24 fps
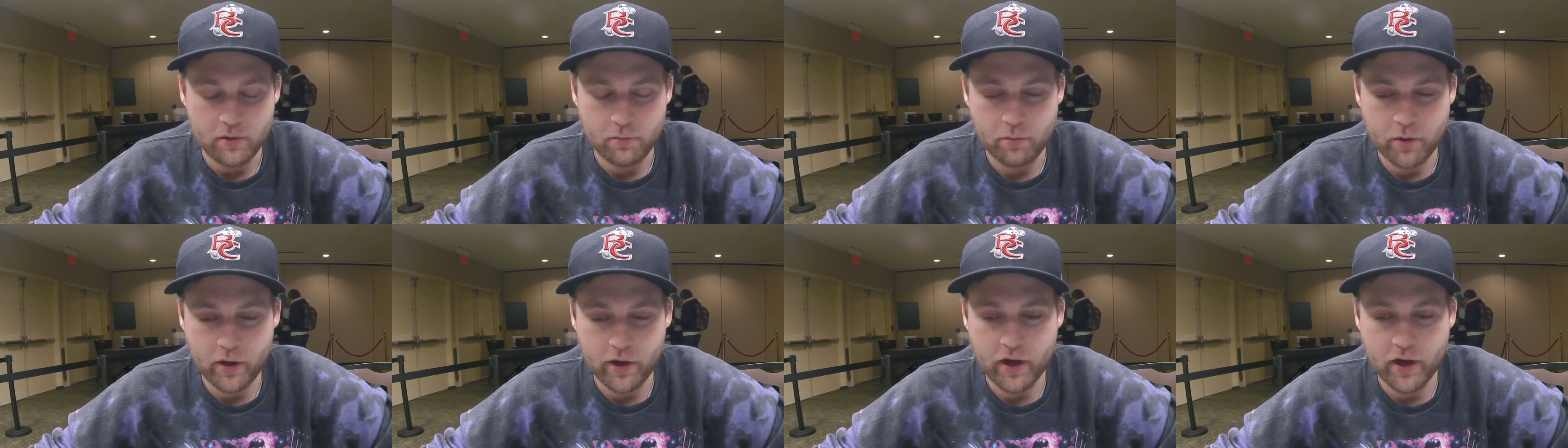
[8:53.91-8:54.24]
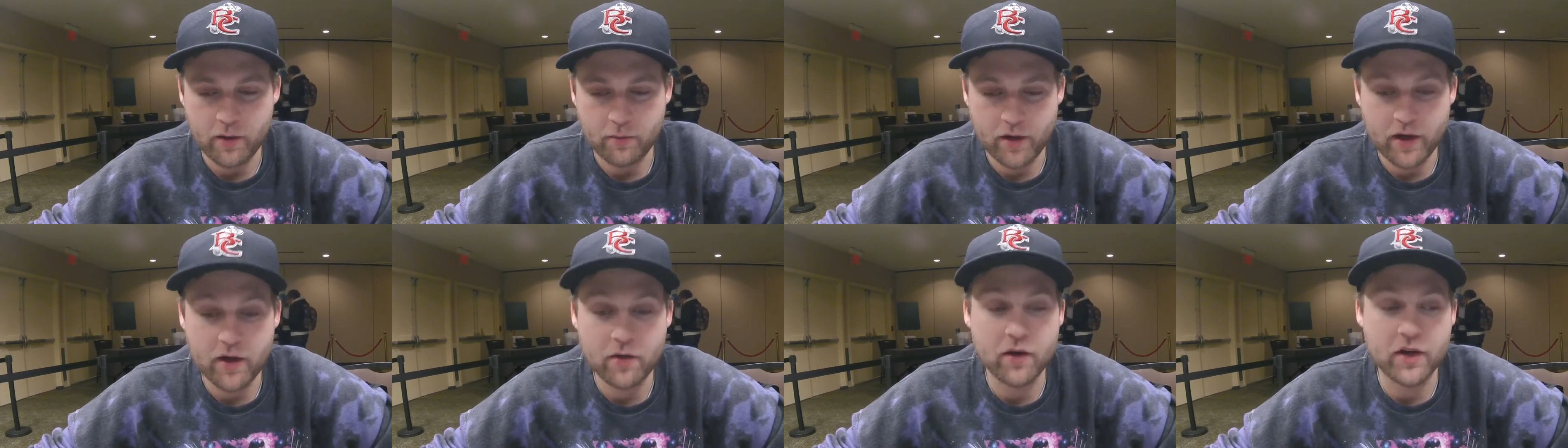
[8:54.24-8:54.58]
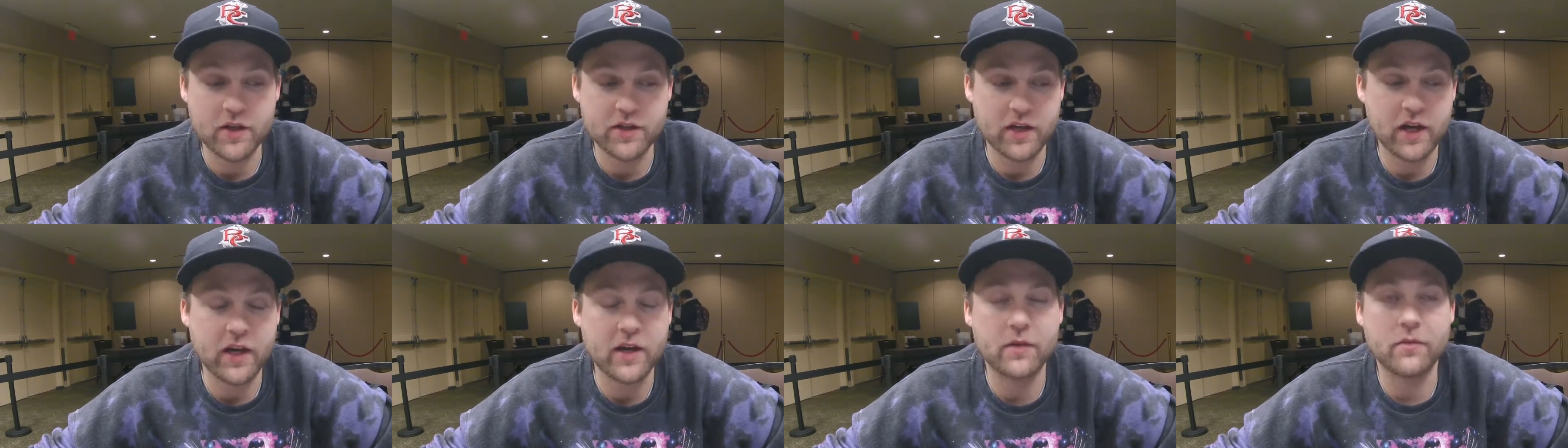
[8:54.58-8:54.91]
But
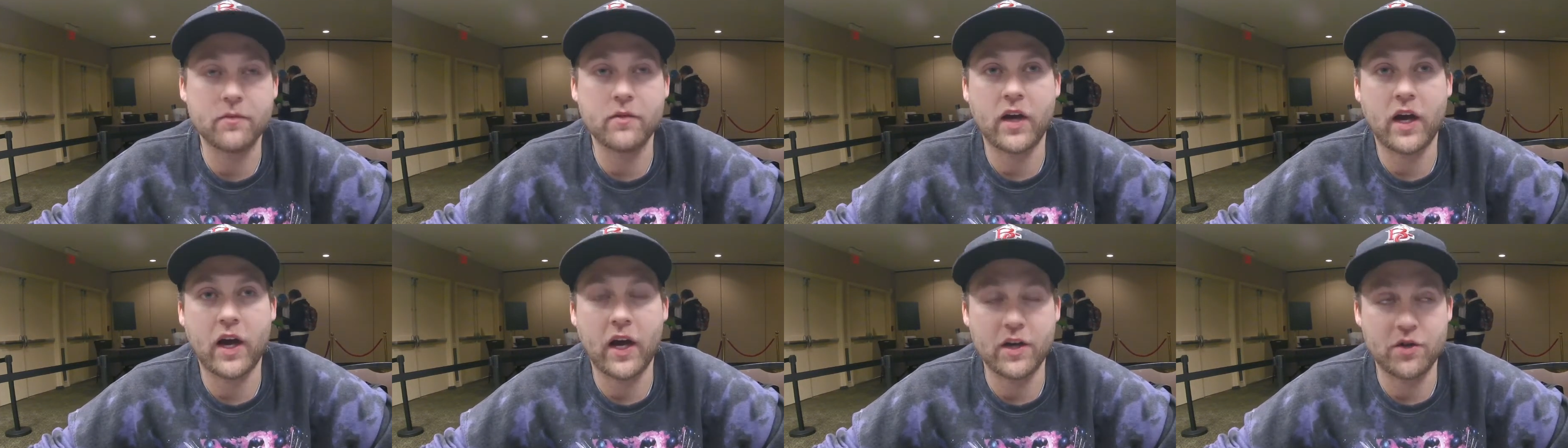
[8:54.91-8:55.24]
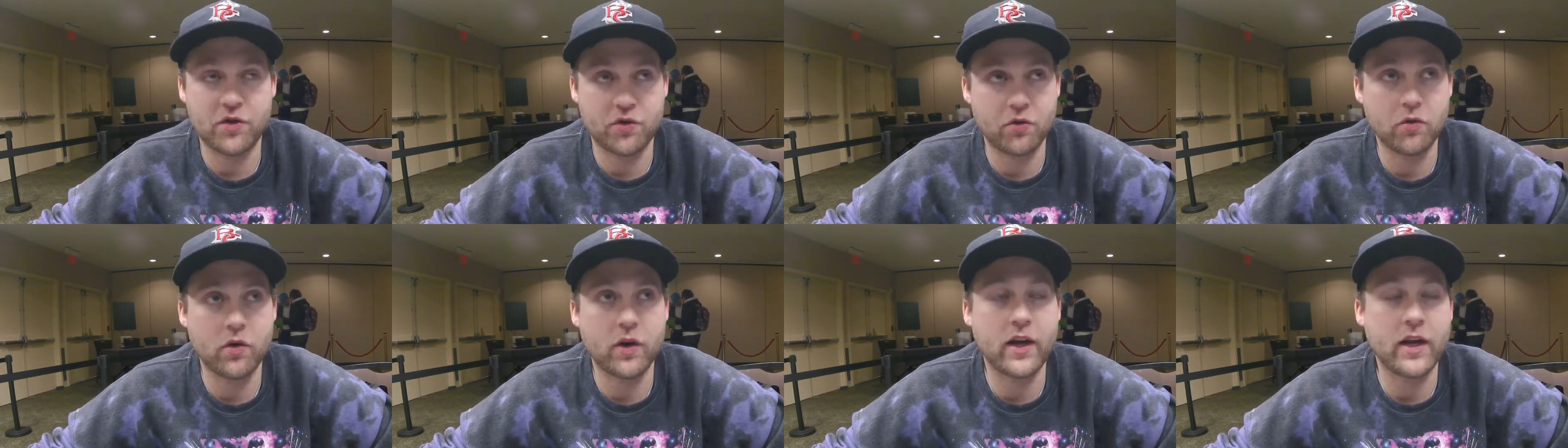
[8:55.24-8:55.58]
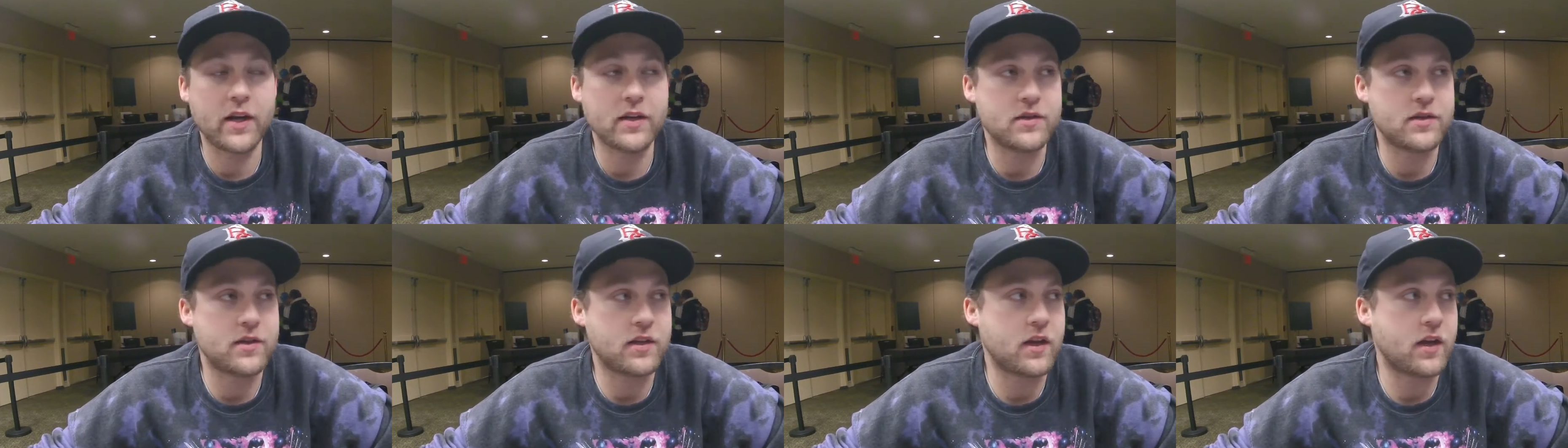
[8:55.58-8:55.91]
anyways, I drew
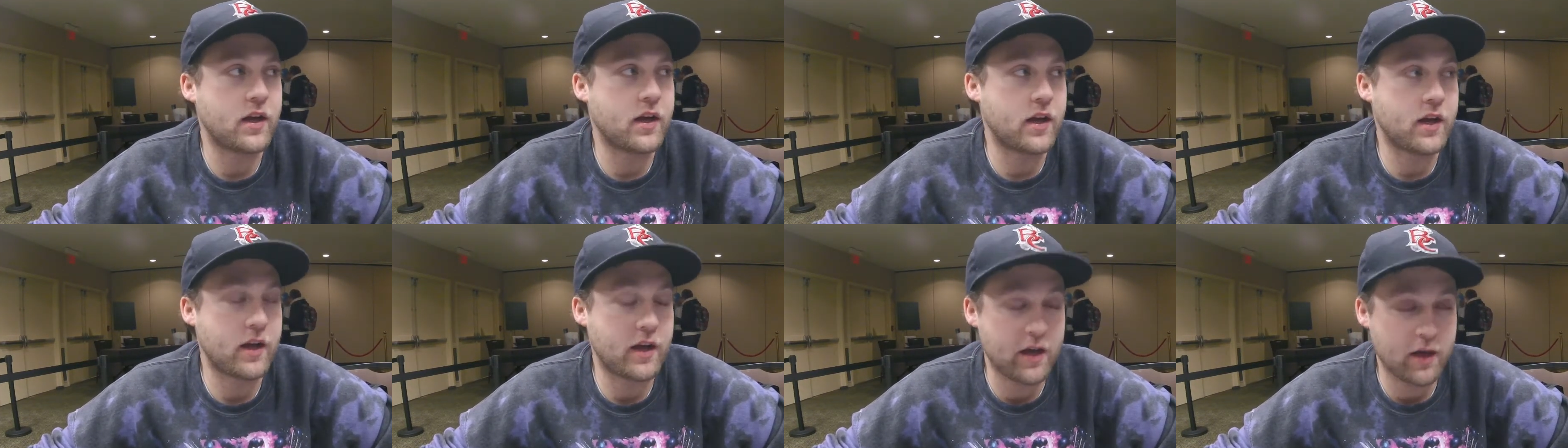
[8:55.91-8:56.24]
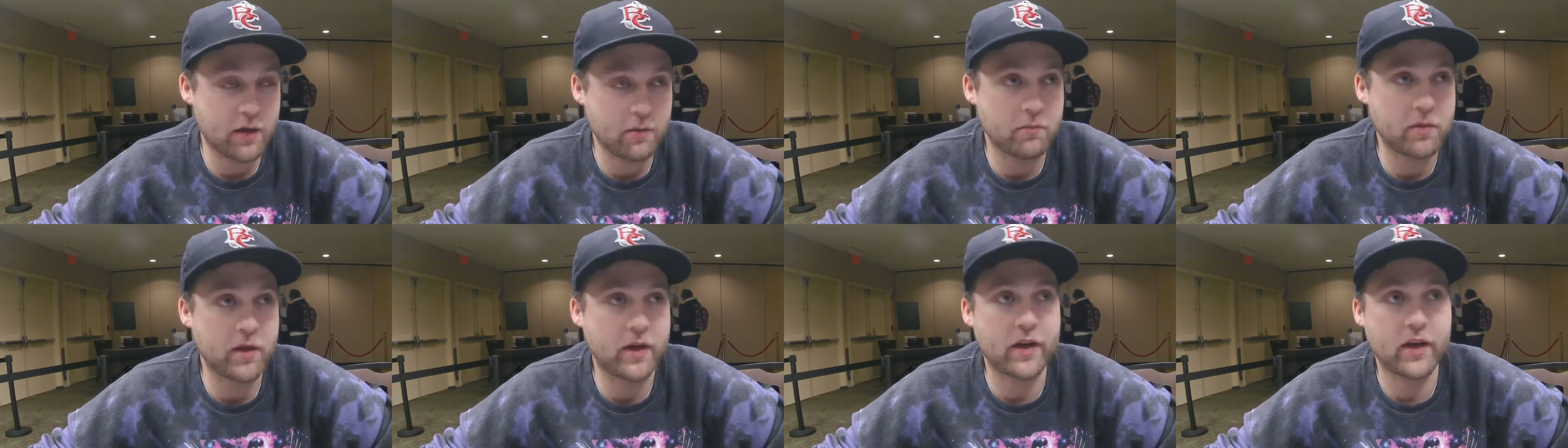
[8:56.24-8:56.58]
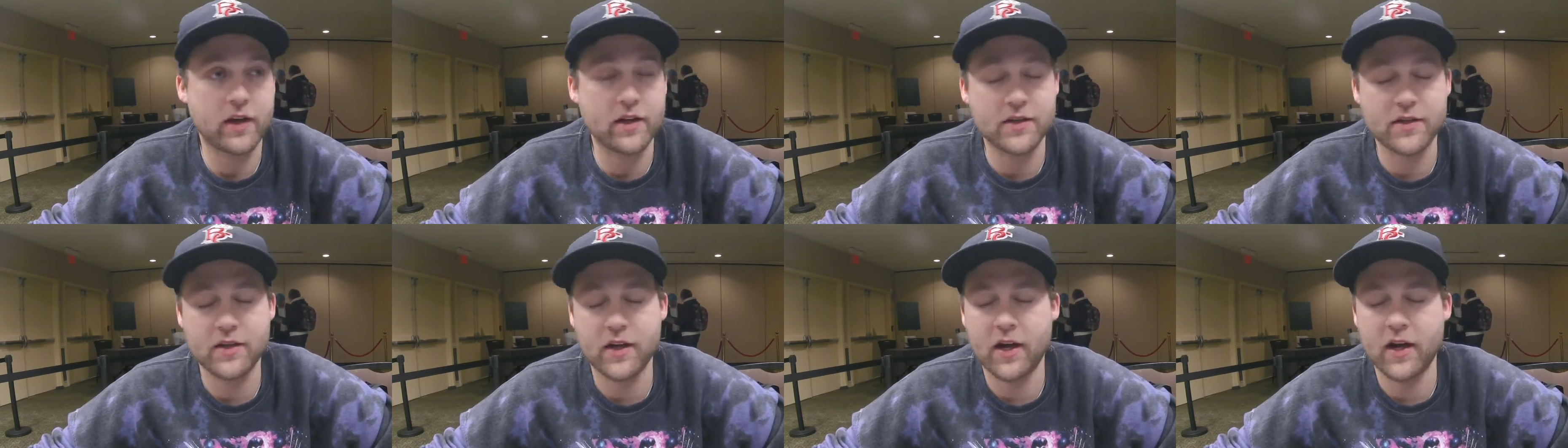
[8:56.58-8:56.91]
against him
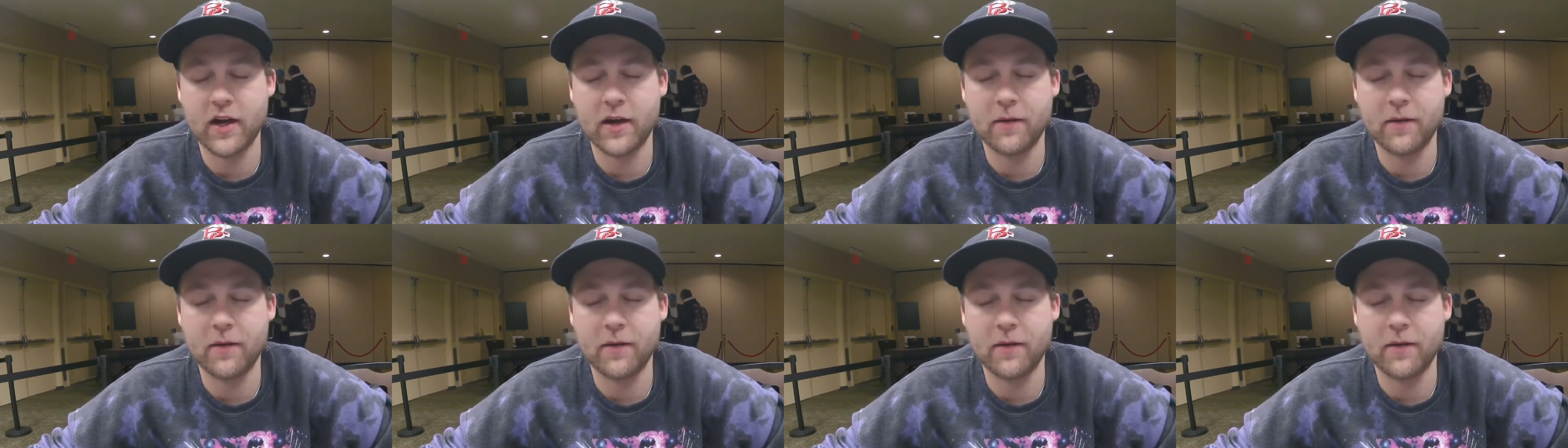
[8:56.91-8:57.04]
because he